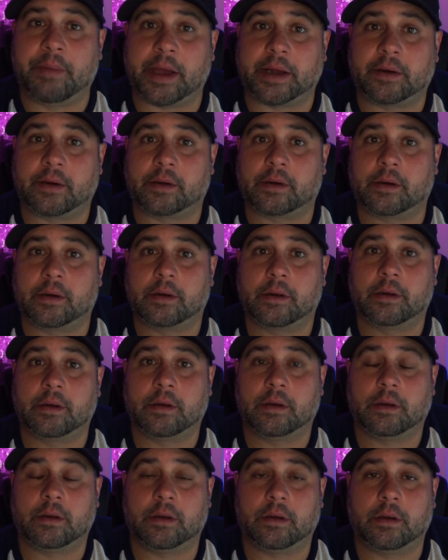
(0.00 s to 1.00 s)
better
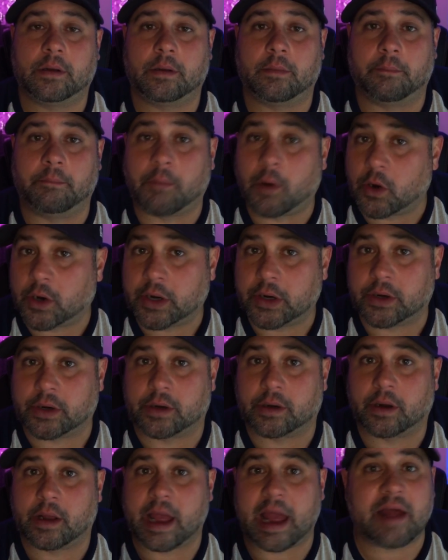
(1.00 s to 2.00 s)

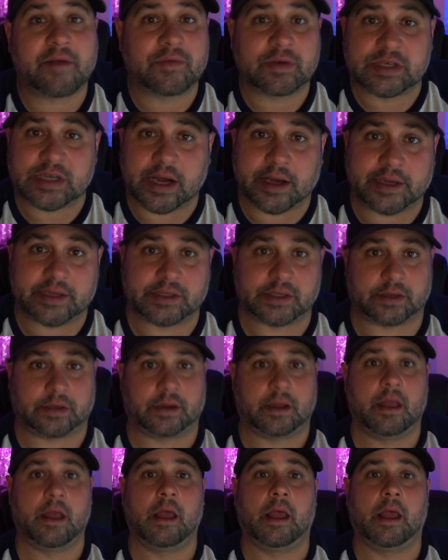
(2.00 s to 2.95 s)
marketer, advertiser.